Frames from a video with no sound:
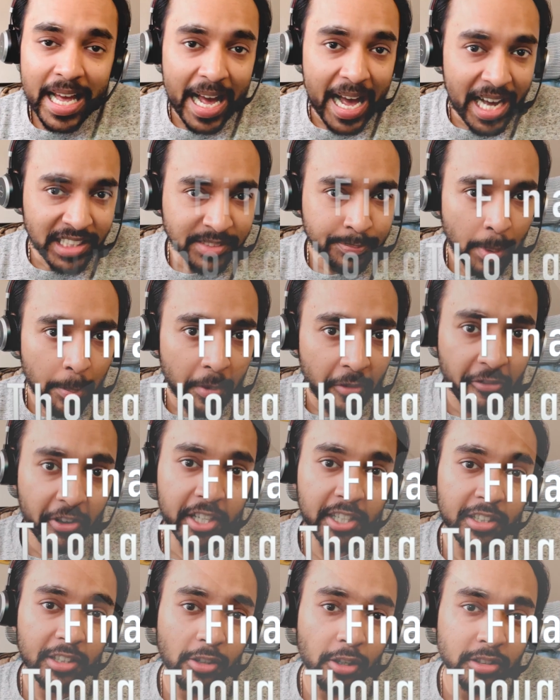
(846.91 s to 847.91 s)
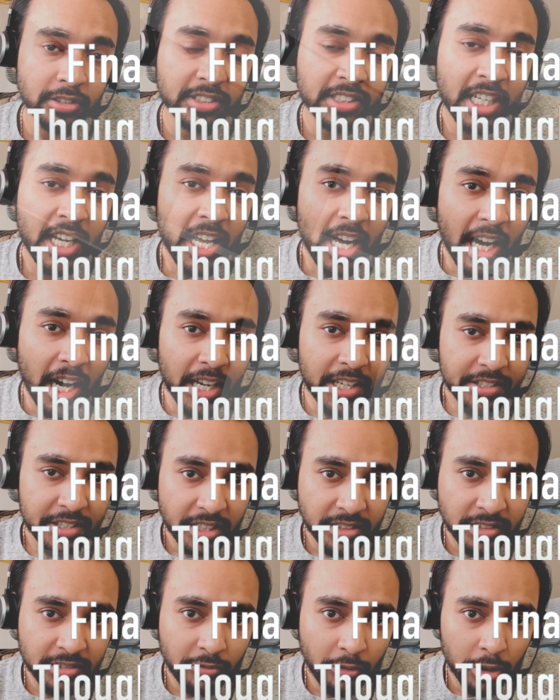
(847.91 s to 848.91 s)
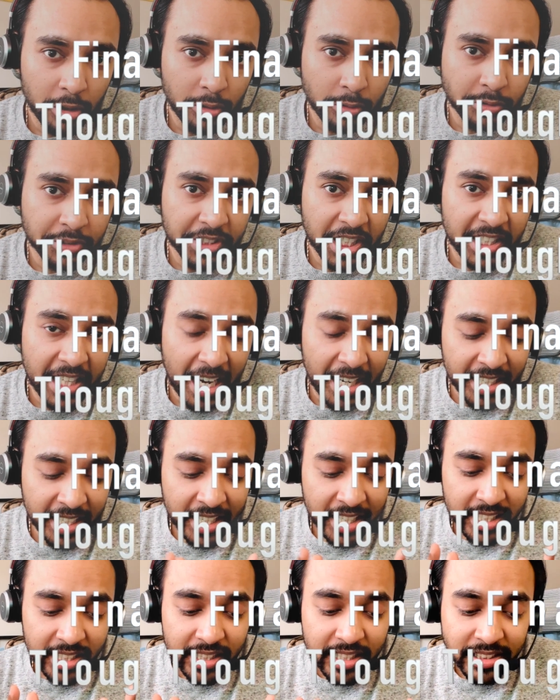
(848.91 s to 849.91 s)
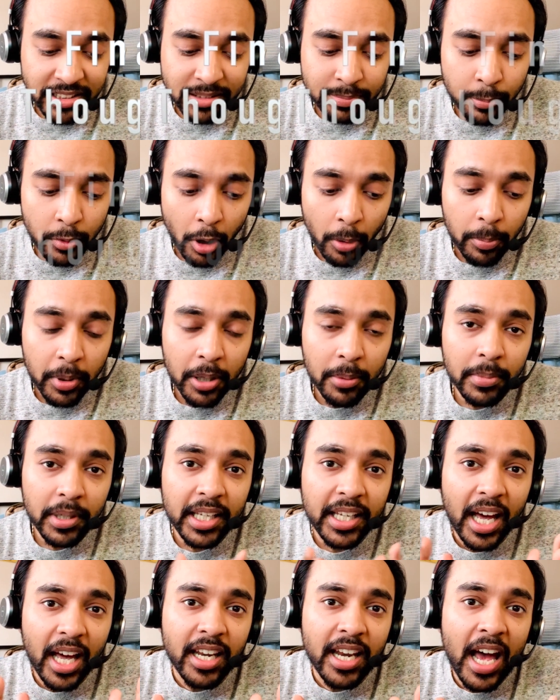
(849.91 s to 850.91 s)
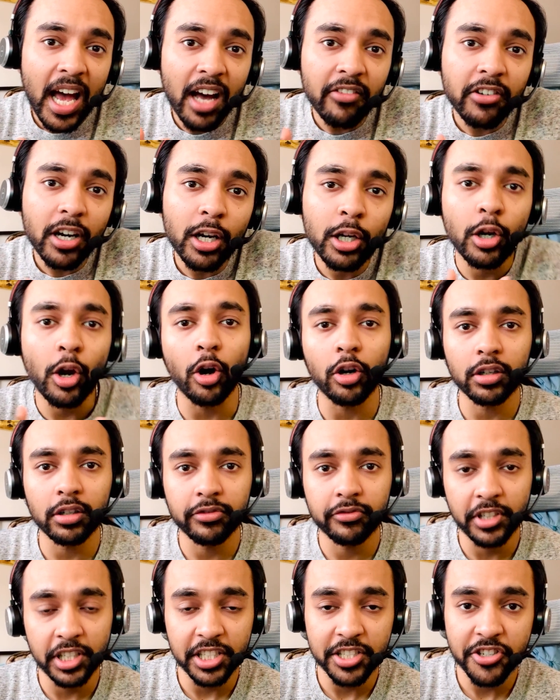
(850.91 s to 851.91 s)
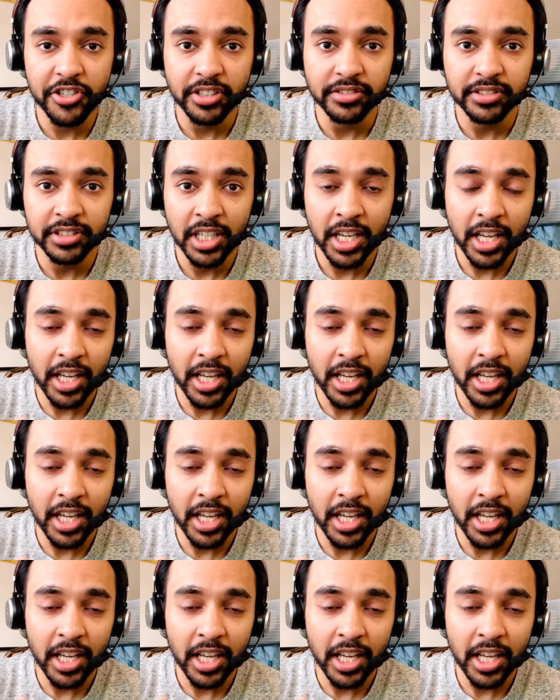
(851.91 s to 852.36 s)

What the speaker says: As per my final thoughts, I just want to say that this problem can have a lot of variations.